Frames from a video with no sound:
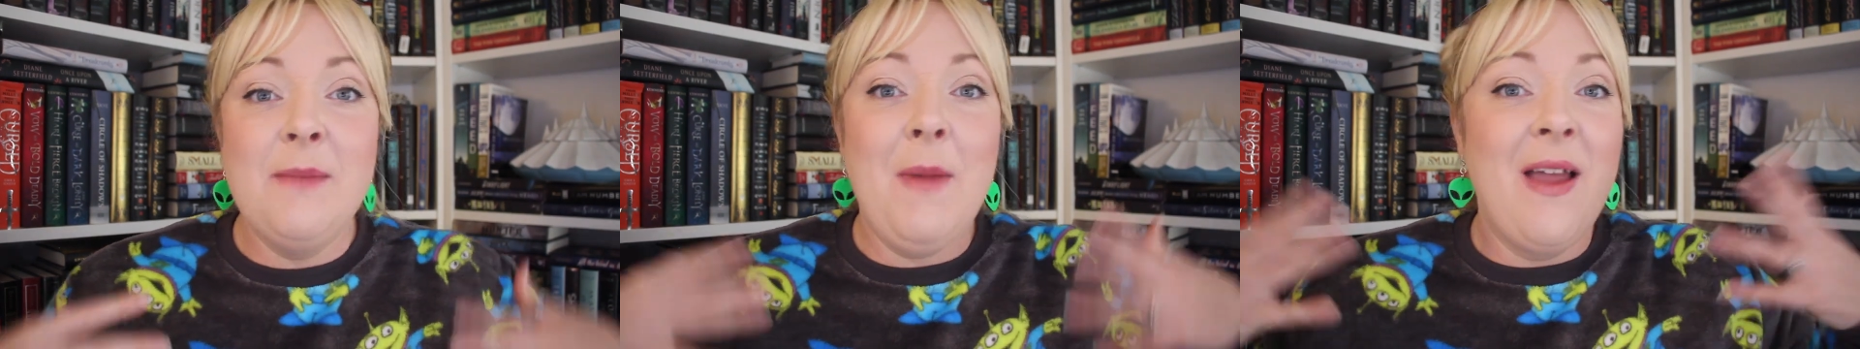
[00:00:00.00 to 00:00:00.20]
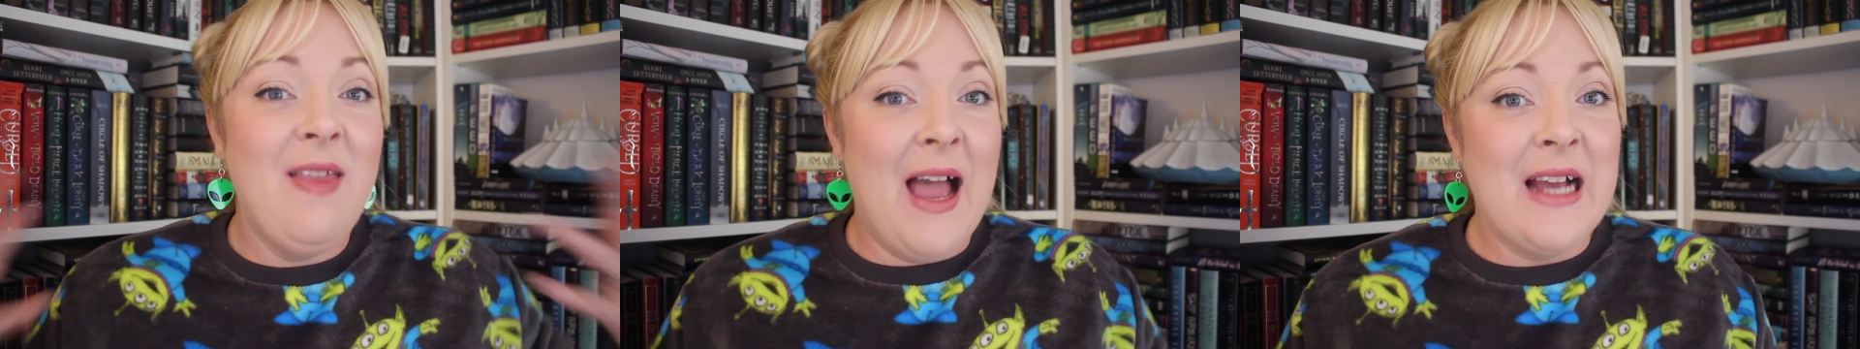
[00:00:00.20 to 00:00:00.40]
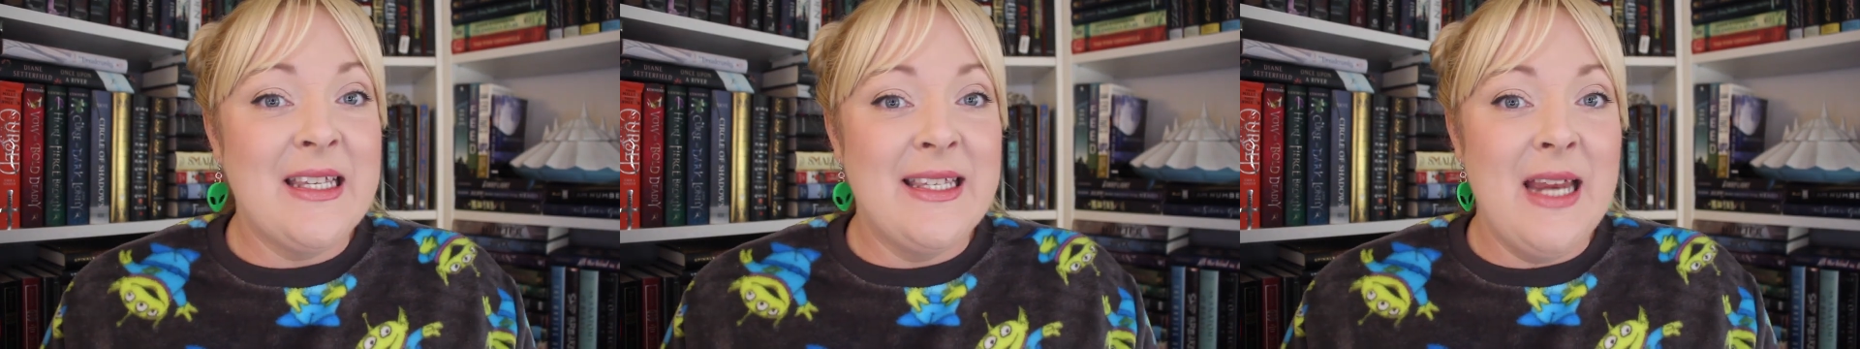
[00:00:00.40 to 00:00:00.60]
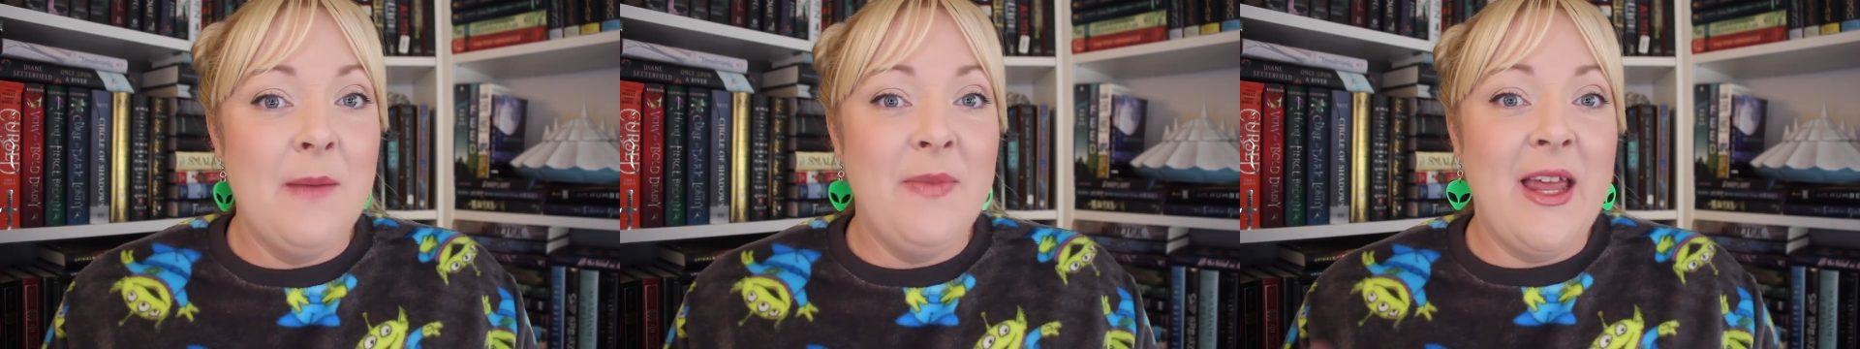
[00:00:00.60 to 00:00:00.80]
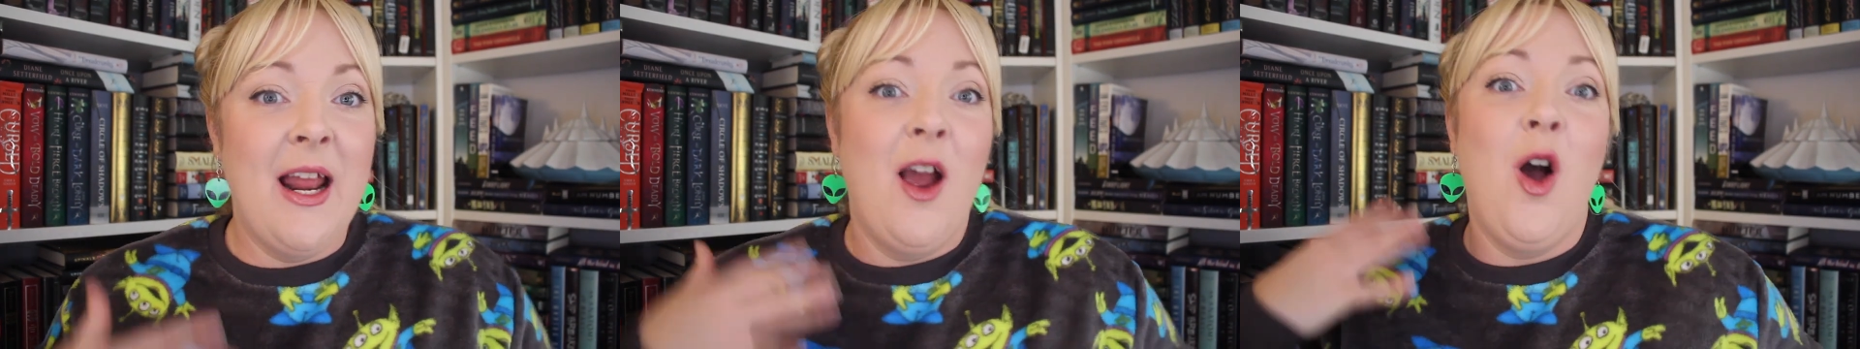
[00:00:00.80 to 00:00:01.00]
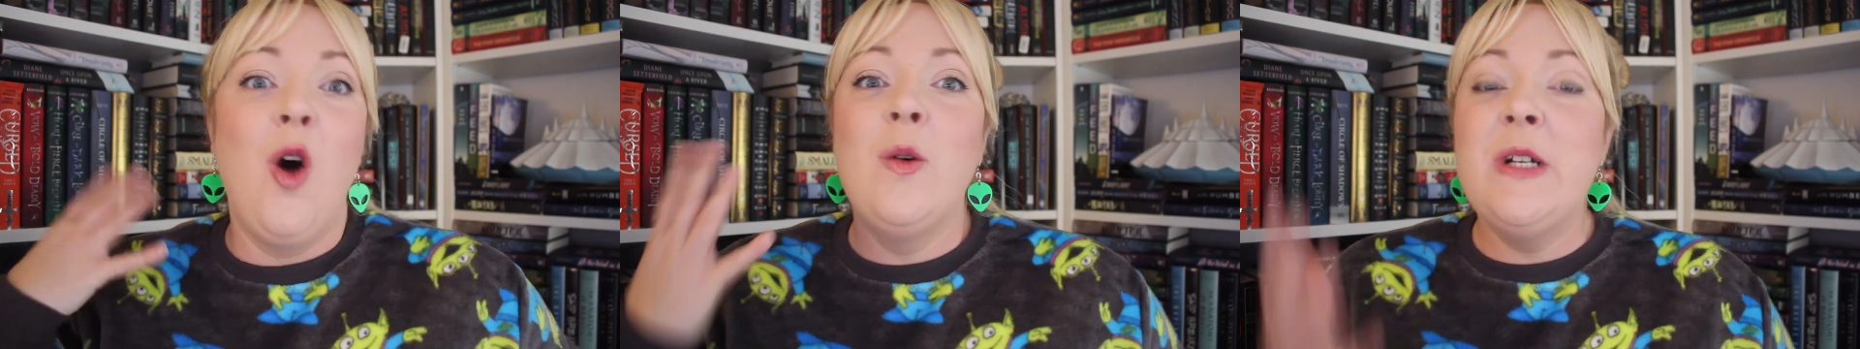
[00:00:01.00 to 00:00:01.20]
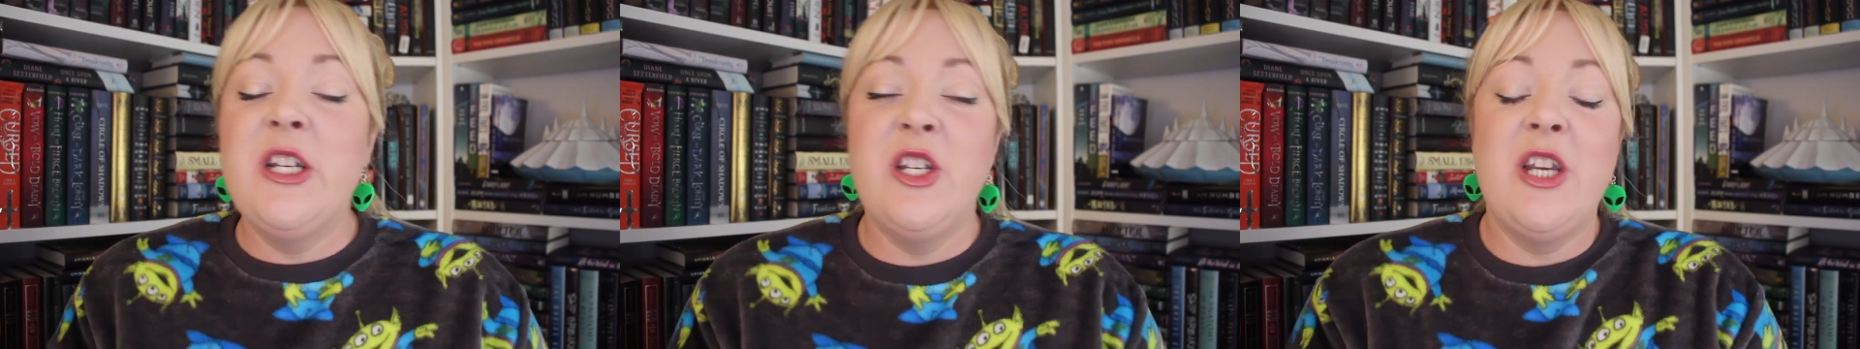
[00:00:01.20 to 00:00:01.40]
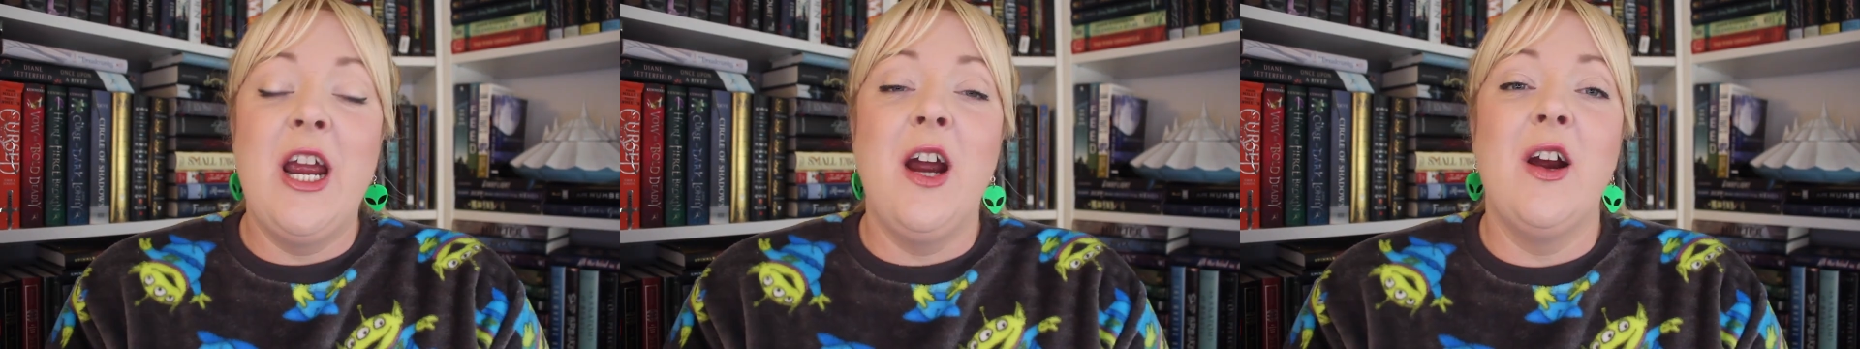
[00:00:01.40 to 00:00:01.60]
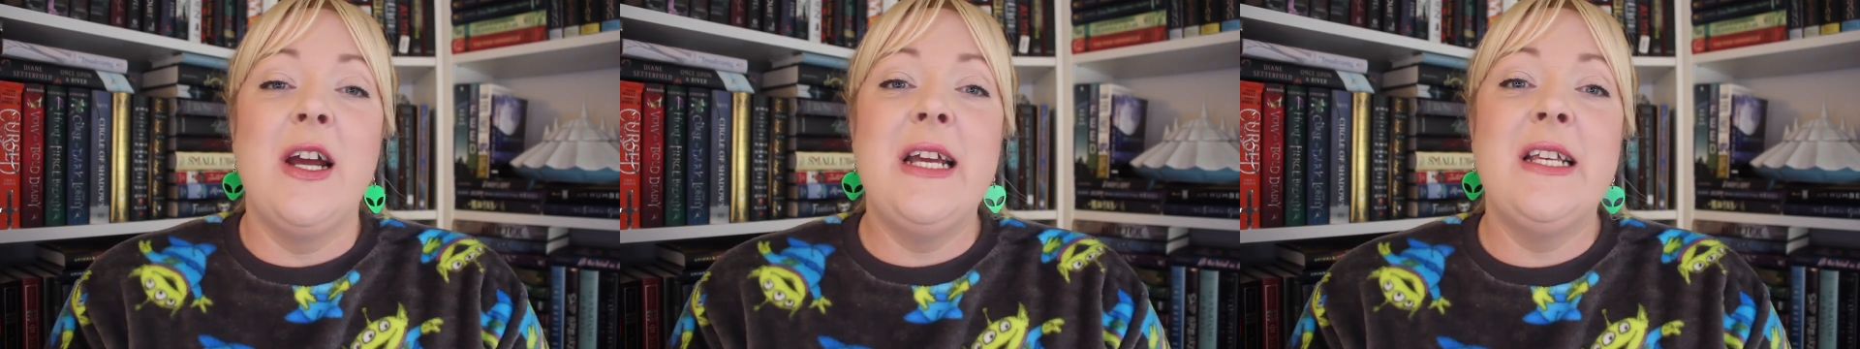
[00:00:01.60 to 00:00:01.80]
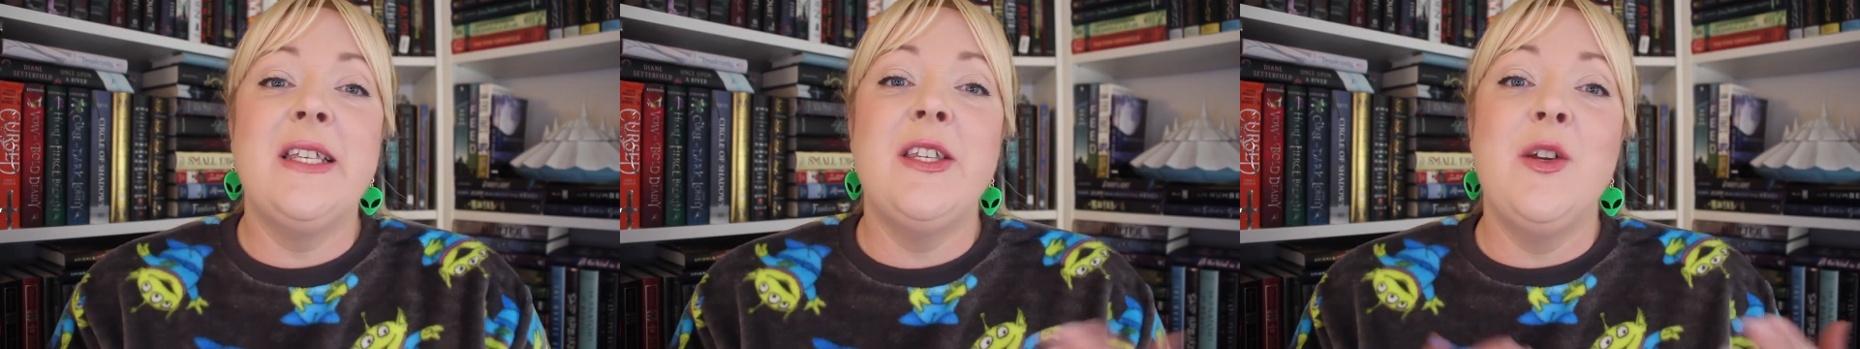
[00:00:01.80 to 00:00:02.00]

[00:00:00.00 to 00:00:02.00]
my last tip that I always share is